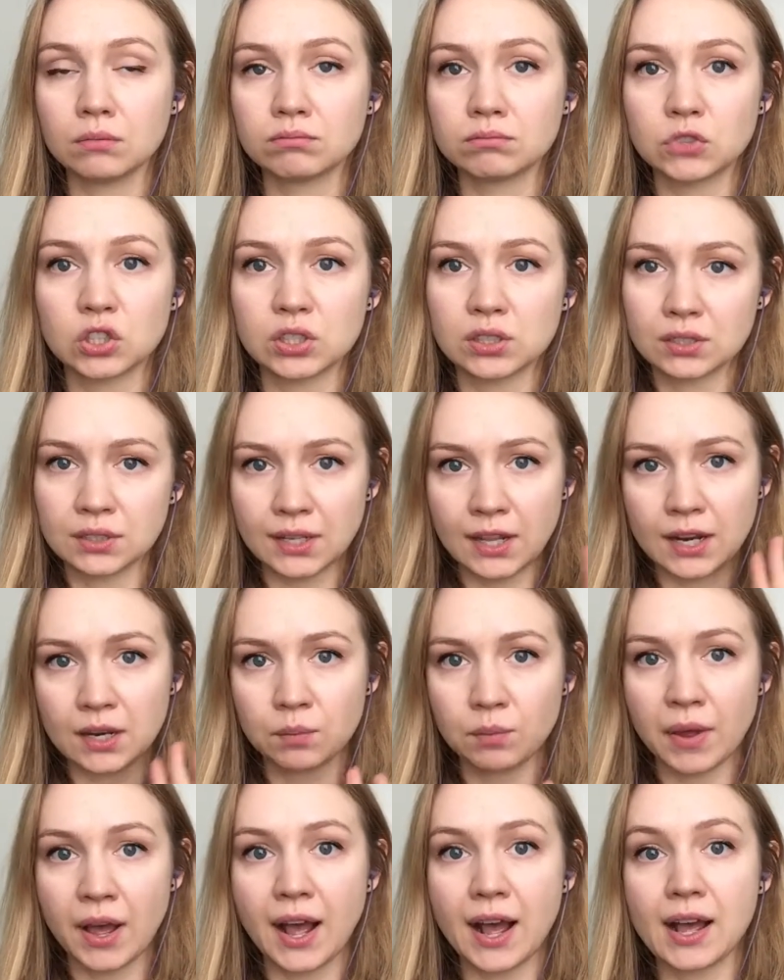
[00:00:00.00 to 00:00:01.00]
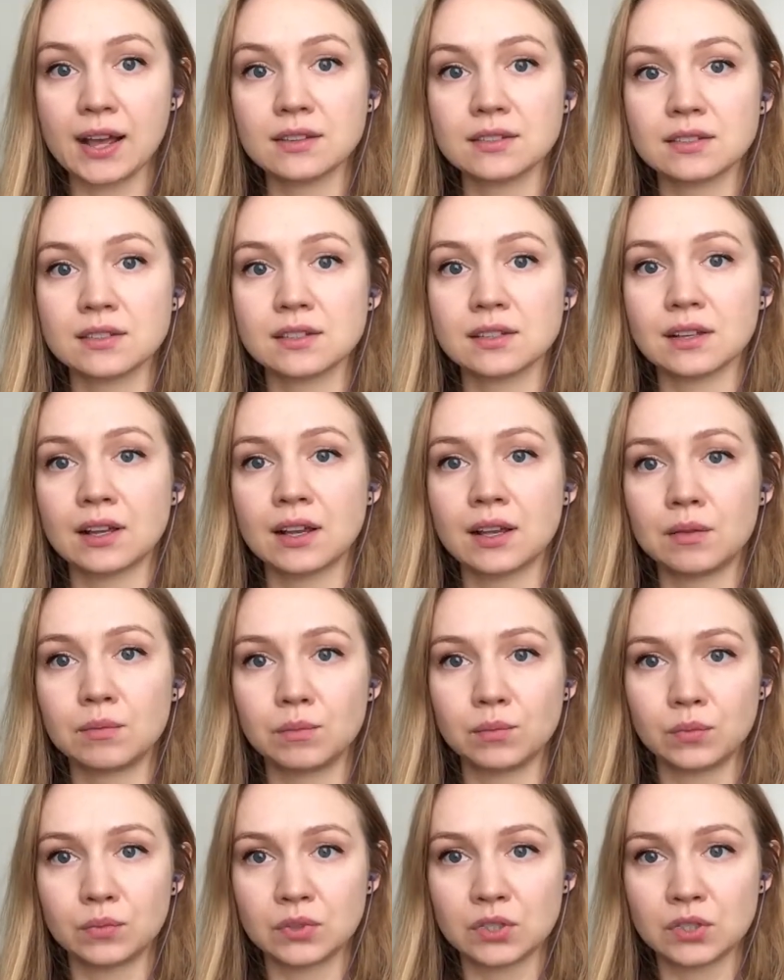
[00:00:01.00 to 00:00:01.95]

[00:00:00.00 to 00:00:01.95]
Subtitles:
just let it pass. I'm